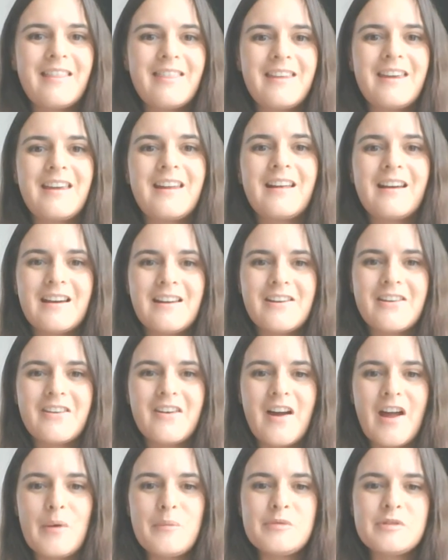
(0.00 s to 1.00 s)
than
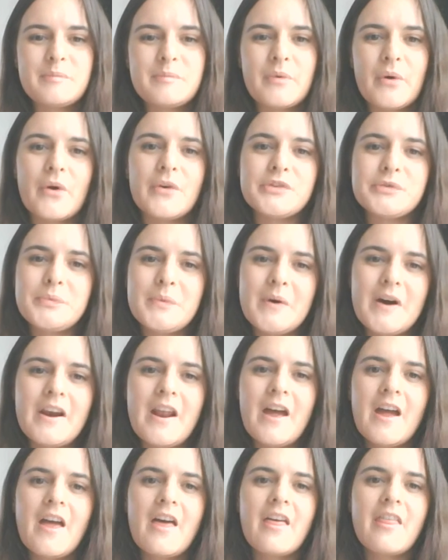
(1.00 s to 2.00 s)
kilograms because
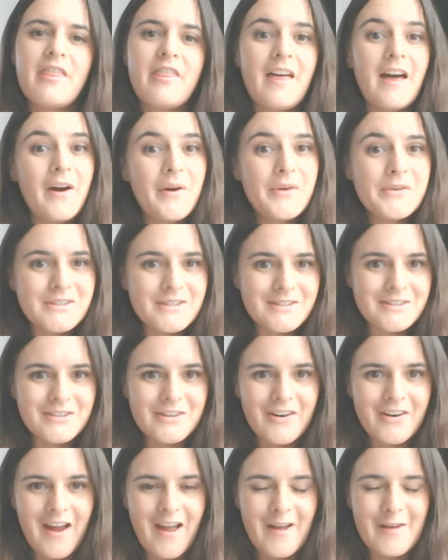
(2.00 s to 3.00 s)

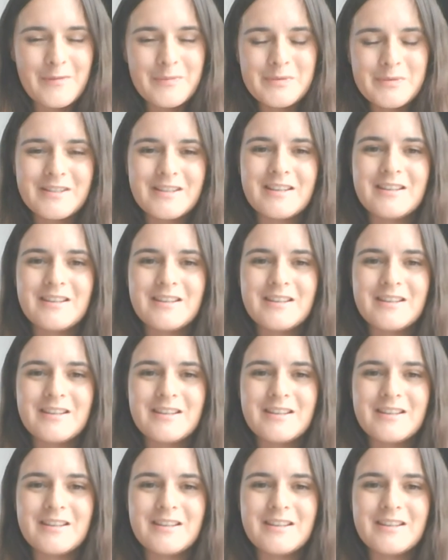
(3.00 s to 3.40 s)
1,000 grams